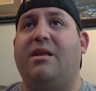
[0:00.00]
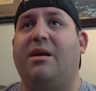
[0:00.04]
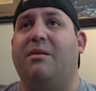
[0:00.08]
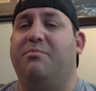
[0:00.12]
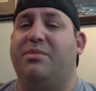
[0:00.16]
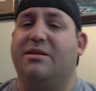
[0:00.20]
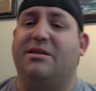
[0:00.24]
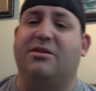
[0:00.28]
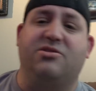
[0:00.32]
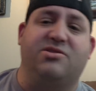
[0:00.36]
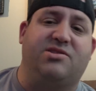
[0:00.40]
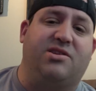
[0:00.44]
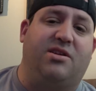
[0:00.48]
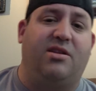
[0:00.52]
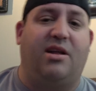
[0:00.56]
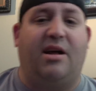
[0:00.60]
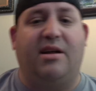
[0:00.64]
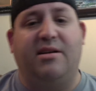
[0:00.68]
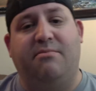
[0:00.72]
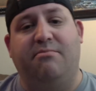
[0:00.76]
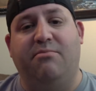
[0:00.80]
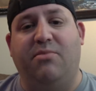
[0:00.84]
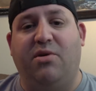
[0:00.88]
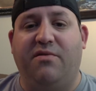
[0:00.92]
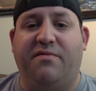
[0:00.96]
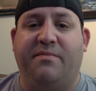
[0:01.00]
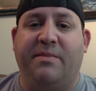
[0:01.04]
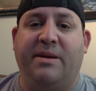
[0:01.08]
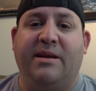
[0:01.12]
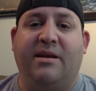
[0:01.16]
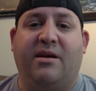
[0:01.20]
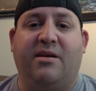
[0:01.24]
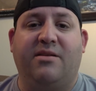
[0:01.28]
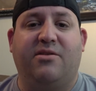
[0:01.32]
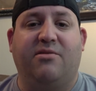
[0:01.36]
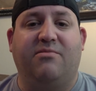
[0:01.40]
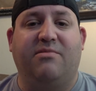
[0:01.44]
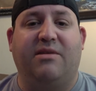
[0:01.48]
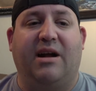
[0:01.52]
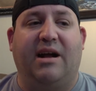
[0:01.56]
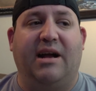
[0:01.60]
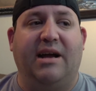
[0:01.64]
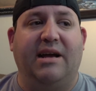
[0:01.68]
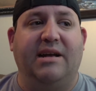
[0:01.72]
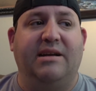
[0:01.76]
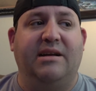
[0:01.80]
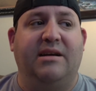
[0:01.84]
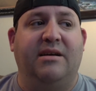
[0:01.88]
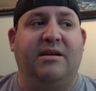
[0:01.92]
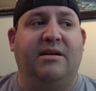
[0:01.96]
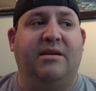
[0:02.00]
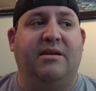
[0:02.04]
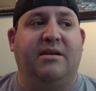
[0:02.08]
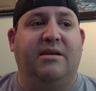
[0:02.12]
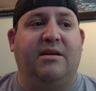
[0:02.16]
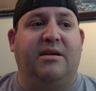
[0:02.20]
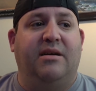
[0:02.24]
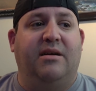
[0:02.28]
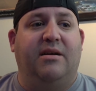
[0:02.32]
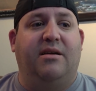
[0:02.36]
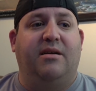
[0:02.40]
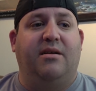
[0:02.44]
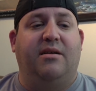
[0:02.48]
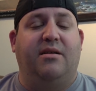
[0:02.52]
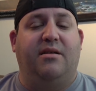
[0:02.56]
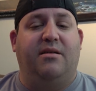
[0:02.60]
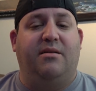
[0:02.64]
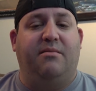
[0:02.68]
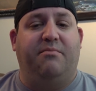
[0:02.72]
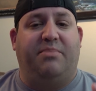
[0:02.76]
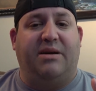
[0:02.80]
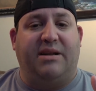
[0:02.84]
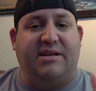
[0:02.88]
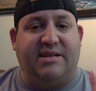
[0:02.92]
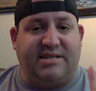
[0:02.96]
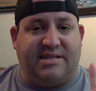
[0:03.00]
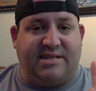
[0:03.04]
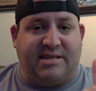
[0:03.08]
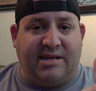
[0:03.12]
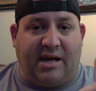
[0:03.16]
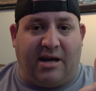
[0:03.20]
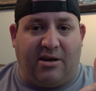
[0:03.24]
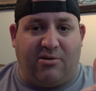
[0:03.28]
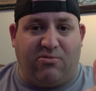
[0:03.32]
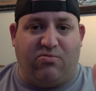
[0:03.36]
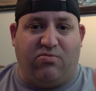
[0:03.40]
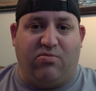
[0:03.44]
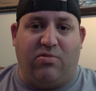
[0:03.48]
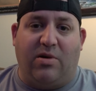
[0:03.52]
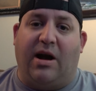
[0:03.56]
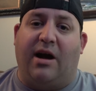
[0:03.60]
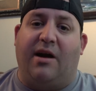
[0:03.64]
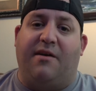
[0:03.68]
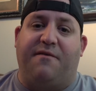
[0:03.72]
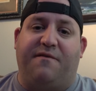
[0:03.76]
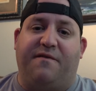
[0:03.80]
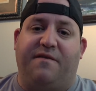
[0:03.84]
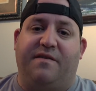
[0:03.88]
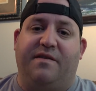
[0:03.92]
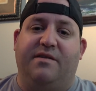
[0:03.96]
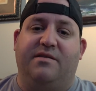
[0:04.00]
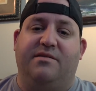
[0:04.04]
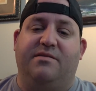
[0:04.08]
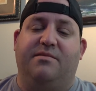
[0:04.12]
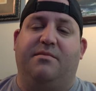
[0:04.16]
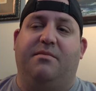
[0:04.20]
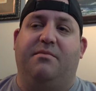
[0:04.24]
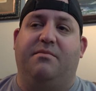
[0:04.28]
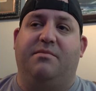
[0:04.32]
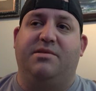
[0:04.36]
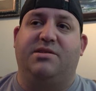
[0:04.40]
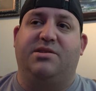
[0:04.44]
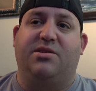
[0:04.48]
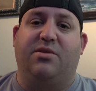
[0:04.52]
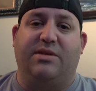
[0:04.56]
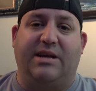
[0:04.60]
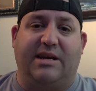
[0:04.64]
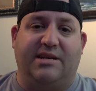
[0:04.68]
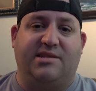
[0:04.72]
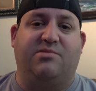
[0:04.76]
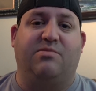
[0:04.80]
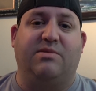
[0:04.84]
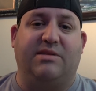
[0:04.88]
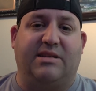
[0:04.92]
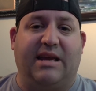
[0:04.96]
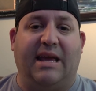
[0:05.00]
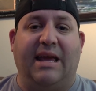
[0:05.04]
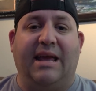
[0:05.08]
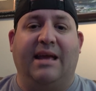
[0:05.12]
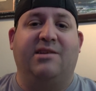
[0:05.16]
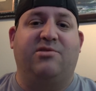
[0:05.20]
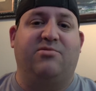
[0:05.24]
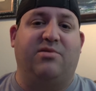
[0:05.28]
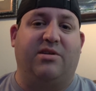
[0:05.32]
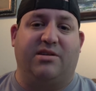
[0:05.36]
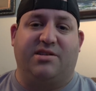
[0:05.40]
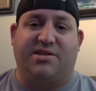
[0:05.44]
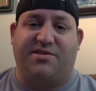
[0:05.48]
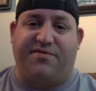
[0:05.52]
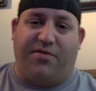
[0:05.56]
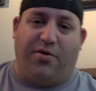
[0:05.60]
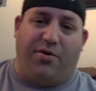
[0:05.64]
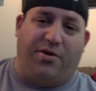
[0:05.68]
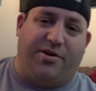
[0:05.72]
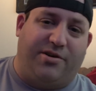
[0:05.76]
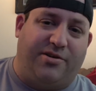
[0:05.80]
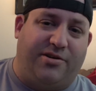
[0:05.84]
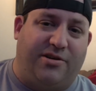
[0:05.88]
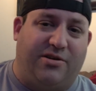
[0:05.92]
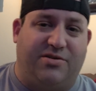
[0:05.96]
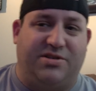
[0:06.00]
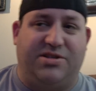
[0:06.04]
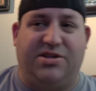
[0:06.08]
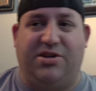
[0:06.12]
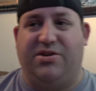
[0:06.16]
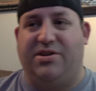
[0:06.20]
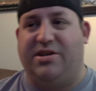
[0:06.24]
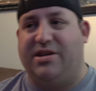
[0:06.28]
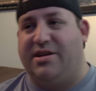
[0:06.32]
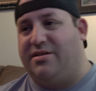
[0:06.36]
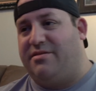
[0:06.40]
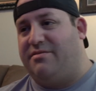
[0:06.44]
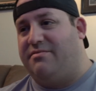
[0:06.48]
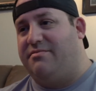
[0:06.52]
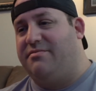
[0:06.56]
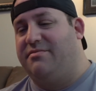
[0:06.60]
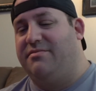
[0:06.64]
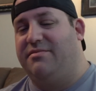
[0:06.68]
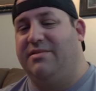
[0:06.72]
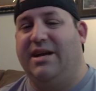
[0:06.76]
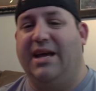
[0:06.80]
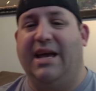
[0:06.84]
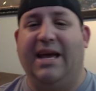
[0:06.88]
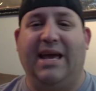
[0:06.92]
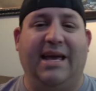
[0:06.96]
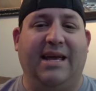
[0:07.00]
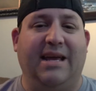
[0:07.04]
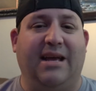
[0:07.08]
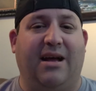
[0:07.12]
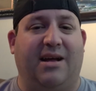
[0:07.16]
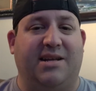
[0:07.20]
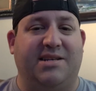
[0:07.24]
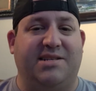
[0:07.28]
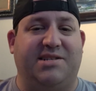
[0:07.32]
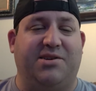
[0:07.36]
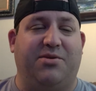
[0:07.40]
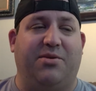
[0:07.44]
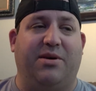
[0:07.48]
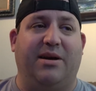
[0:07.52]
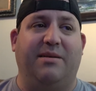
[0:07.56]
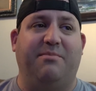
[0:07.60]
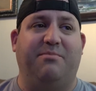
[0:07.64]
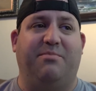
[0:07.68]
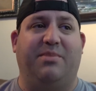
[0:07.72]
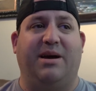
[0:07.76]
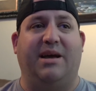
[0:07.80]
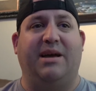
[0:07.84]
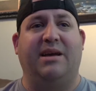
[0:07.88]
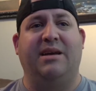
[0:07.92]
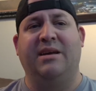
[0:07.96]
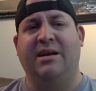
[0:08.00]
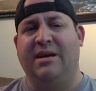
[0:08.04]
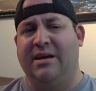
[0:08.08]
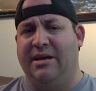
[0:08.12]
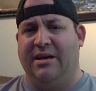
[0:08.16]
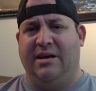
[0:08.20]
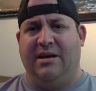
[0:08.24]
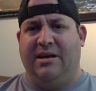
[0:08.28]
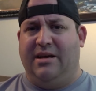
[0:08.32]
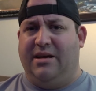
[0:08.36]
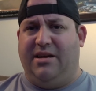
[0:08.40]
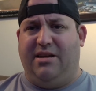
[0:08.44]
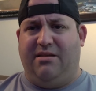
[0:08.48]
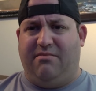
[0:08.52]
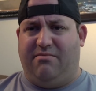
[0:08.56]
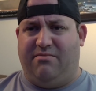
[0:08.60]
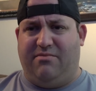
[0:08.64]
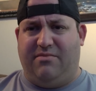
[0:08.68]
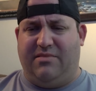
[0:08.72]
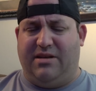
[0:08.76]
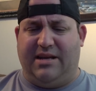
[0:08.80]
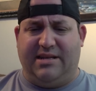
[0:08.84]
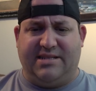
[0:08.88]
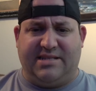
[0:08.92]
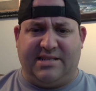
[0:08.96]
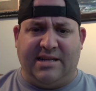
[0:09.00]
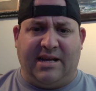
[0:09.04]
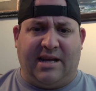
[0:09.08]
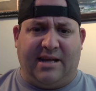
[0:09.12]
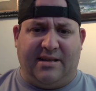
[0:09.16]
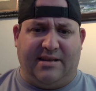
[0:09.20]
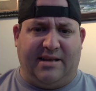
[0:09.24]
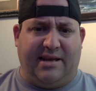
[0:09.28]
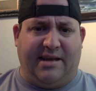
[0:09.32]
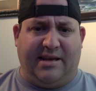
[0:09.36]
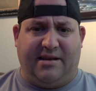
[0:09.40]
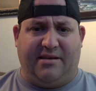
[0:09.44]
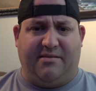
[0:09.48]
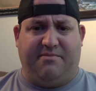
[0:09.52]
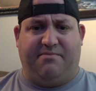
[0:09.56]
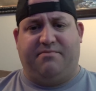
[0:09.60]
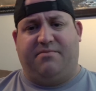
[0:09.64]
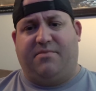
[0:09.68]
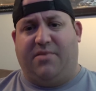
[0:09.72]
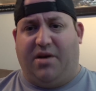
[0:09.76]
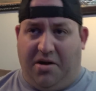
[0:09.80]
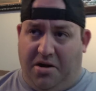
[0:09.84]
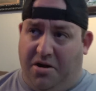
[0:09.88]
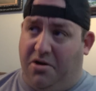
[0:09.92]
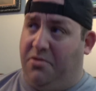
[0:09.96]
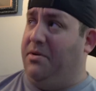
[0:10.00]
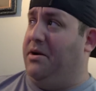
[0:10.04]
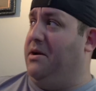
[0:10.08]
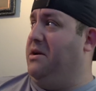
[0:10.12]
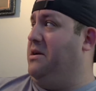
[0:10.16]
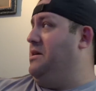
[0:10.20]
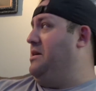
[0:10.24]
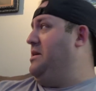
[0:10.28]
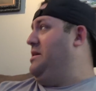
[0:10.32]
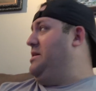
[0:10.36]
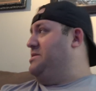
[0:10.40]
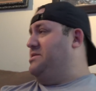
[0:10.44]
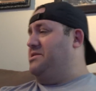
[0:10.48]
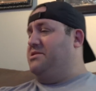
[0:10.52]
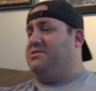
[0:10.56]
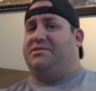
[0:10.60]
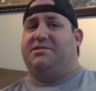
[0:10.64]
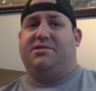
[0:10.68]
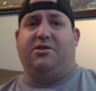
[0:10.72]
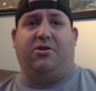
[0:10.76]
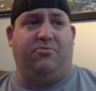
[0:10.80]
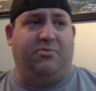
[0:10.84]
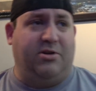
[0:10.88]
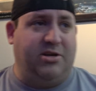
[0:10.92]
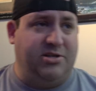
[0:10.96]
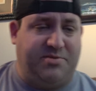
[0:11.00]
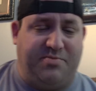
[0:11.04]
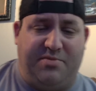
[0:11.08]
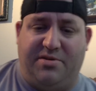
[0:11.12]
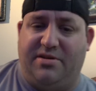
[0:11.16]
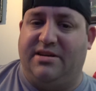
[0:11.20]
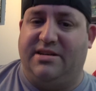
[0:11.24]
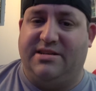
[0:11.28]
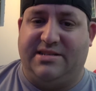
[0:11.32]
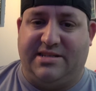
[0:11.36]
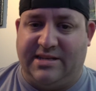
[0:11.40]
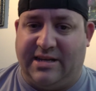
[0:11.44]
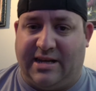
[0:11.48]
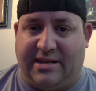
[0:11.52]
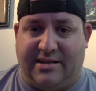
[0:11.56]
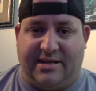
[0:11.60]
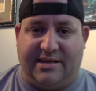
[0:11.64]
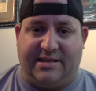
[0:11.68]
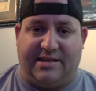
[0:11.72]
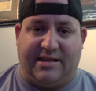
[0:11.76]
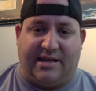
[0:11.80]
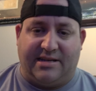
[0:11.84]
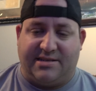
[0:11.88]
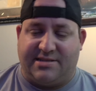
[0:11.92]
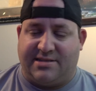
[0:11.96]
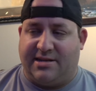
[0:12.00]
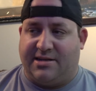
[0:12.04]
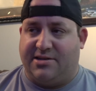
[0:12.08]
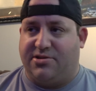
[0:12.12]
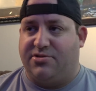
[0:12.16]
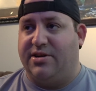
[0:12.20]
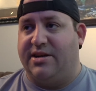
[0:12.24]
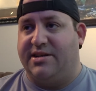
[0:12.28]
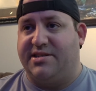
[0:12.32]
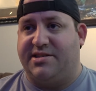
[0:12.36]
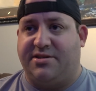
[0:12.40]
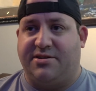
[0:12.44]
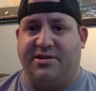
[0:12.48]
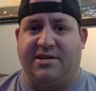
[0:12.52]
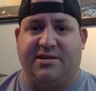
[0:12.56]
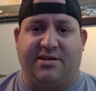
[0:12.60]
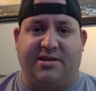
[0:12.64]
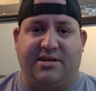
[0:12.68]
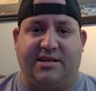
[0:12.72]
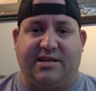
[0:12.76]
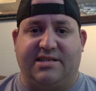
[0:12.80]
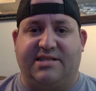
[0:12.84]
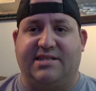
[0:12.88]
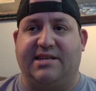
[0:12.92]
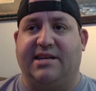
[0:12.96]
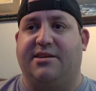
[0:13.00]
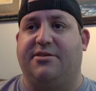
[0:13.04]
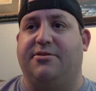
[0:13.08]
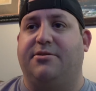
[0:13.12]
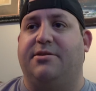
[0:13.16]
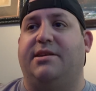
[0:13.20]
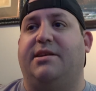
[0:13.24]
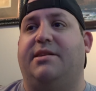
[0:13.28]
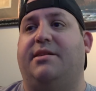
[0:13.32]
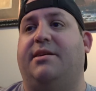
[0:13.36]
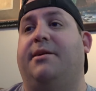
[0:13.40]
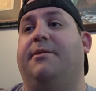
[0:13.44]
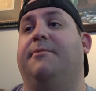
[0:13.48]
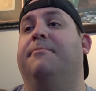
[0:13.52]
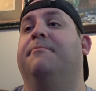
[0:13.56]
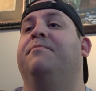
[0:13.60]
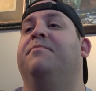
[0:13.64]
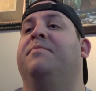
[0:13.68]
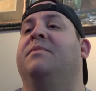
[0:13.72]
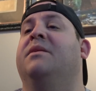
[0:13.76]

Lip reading: But there's a lot of movement on the ride, but it's not rough. So that's what the handrail's for, you know, so you can hang on to it, but it's not like, oh my gosh, there's so much. It's not like that. It's not crazy. You're not going to get sick or anything.